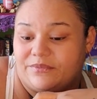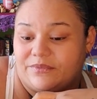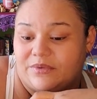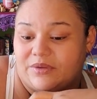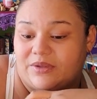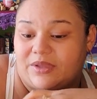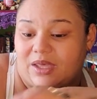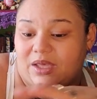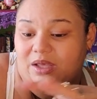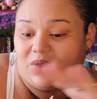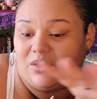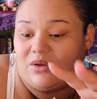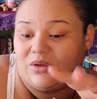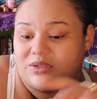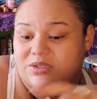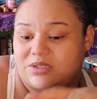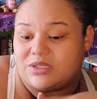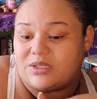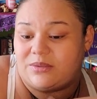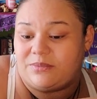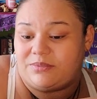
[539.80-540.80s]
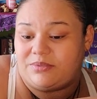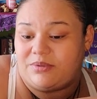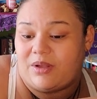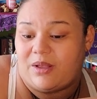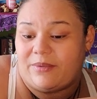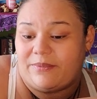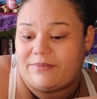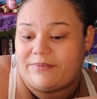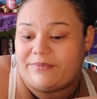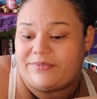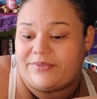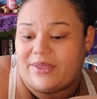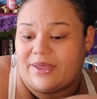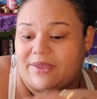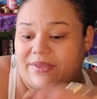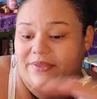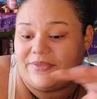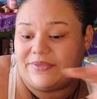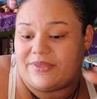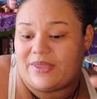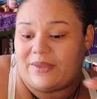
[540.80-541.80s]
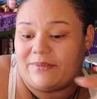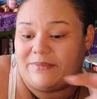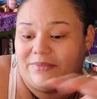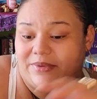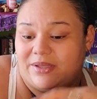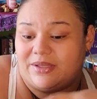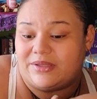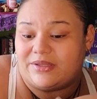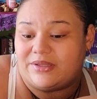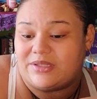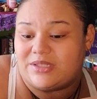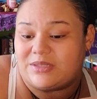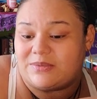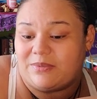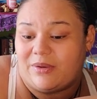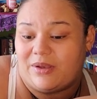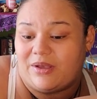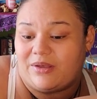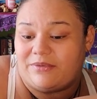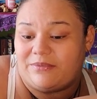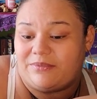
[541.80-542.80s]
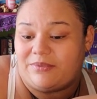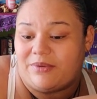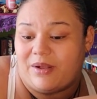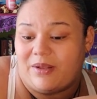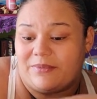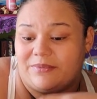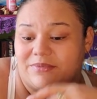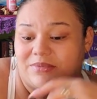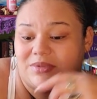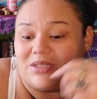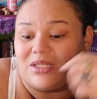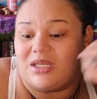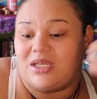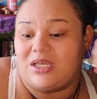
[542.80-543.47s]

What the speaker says: that causing a problem, that being the spark of problems